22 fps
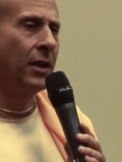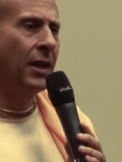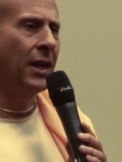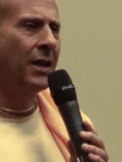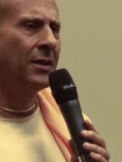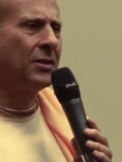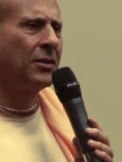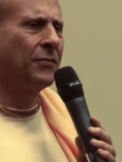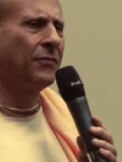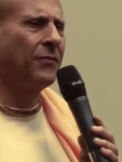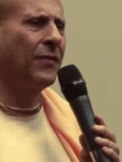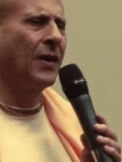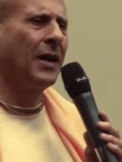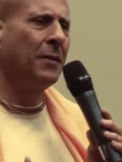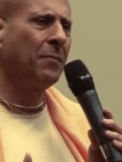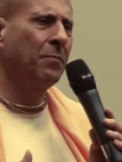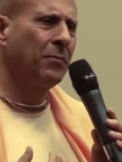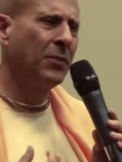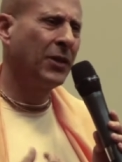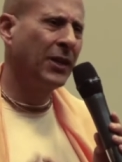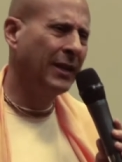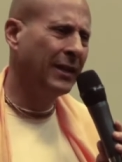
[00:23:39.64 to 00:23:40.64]
and to
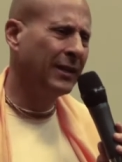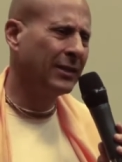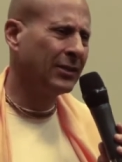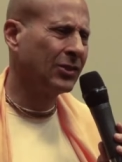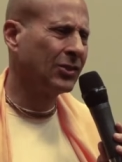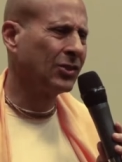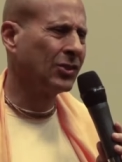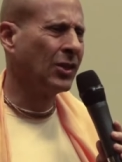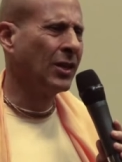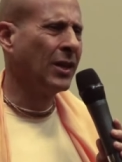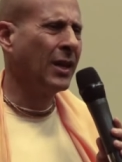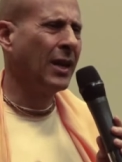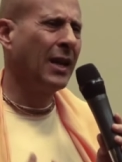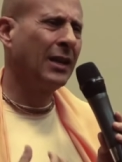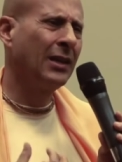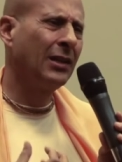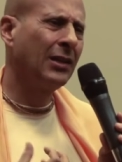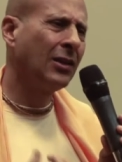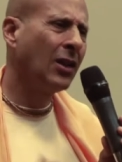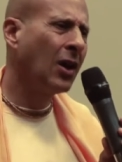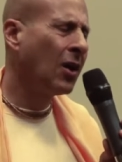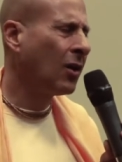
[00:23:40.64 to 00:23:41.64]
find peace
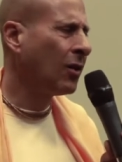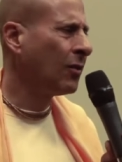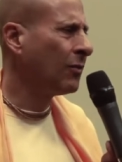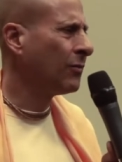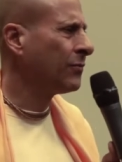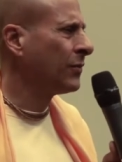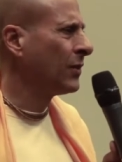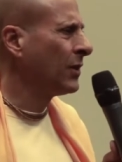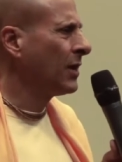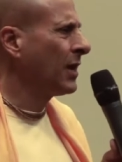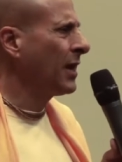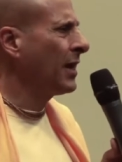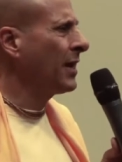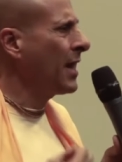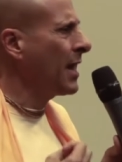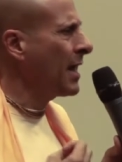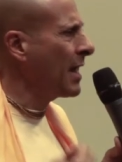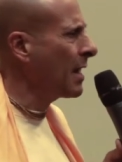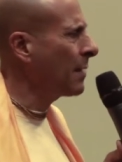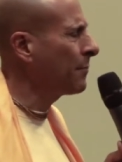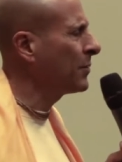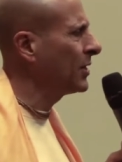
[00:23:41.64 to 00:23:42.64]
and love and
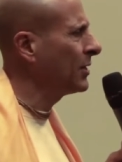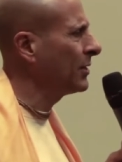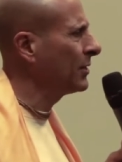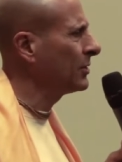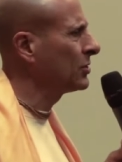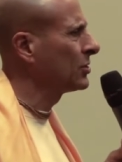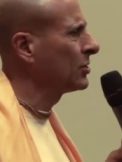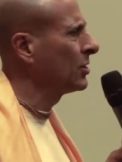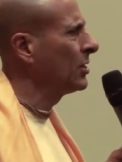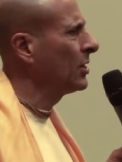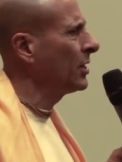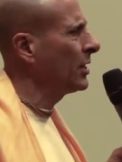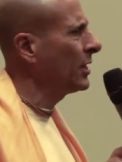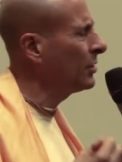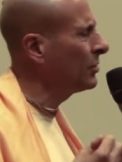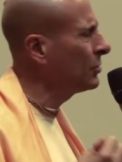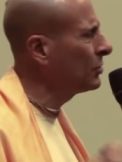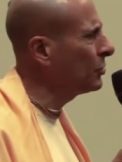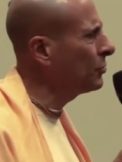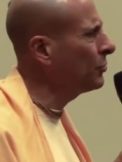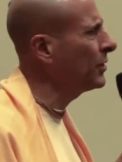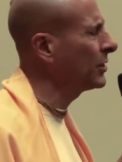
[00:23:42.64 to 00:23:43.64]
happiness
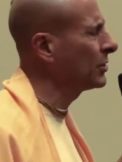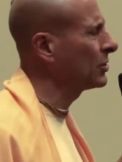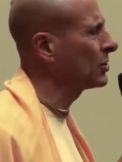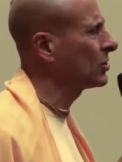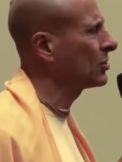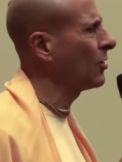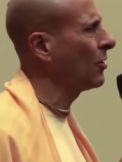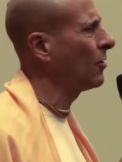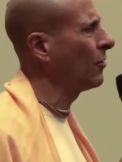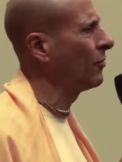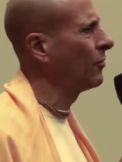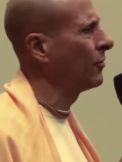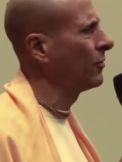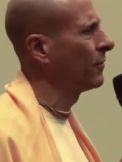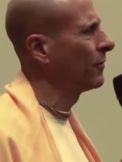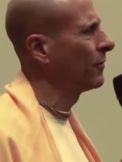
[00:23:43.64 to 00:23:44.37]
in doing so,